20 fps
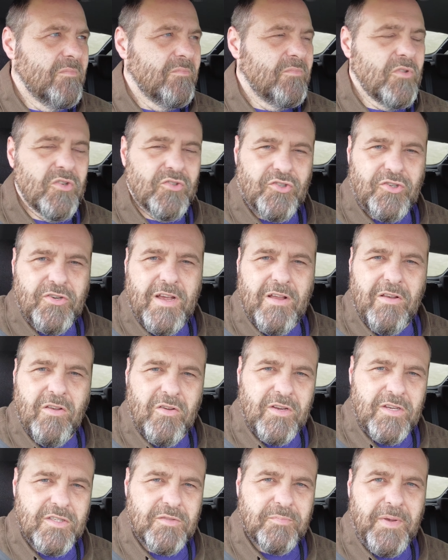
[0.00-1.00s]
I'm not sure how
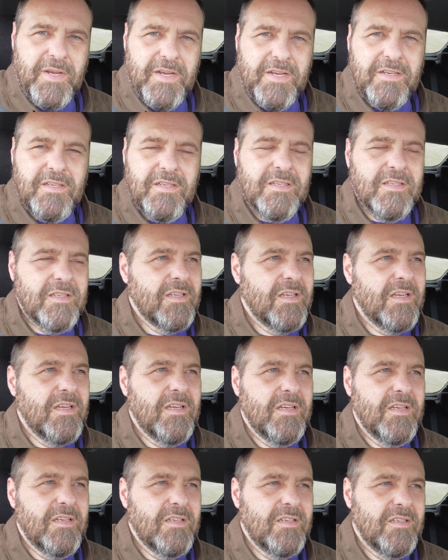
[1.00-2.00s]
long it's been.
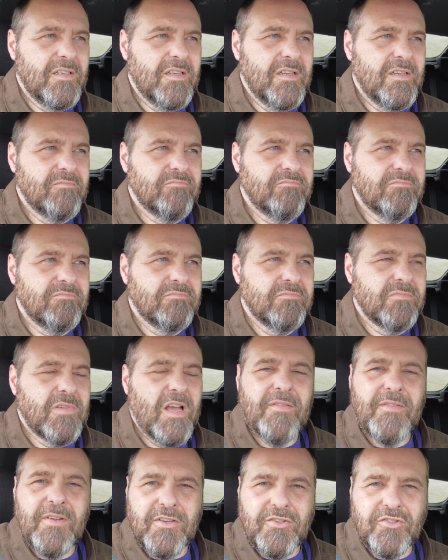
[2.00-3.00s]

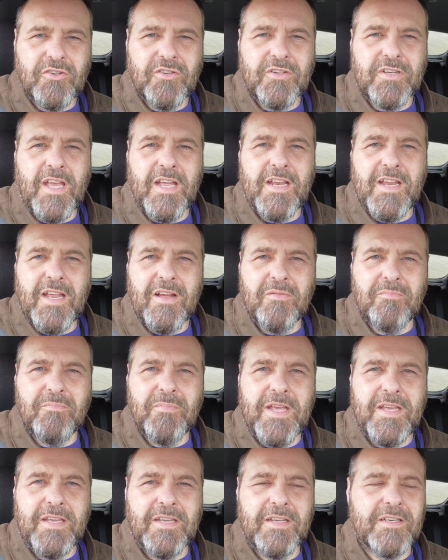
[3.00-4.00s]
I've enjoyed getting out and
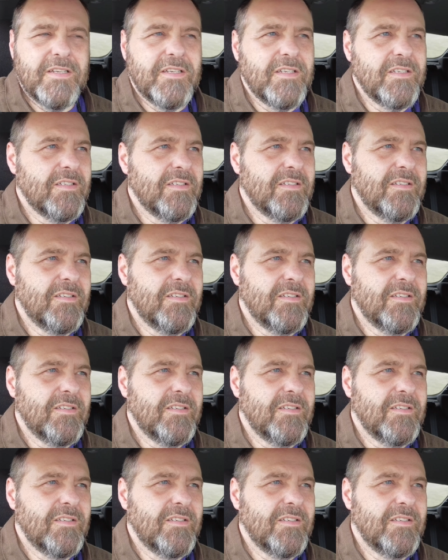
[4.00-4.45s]
making it.